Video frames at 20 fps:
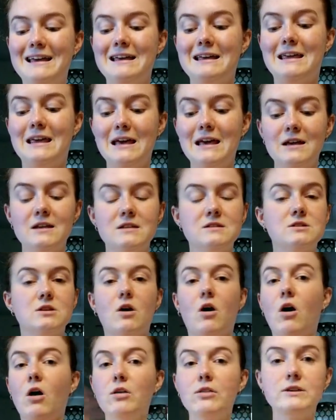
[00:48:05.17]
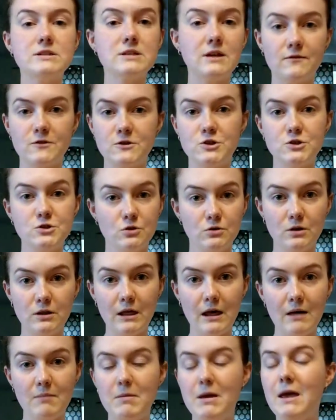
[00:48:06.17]
kids, all this stuff is new to
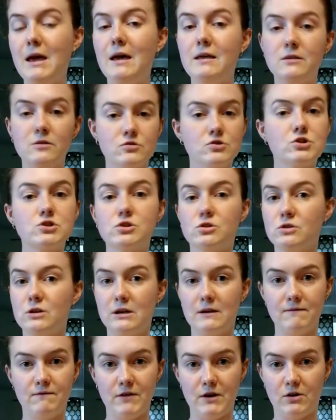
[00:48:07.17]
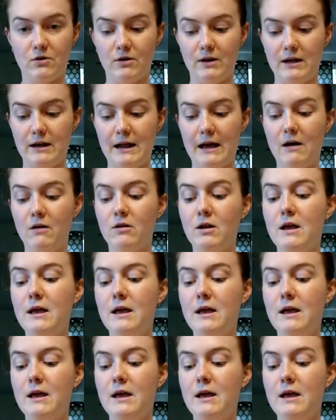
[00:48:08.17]
them and they're just learning and figuring it out.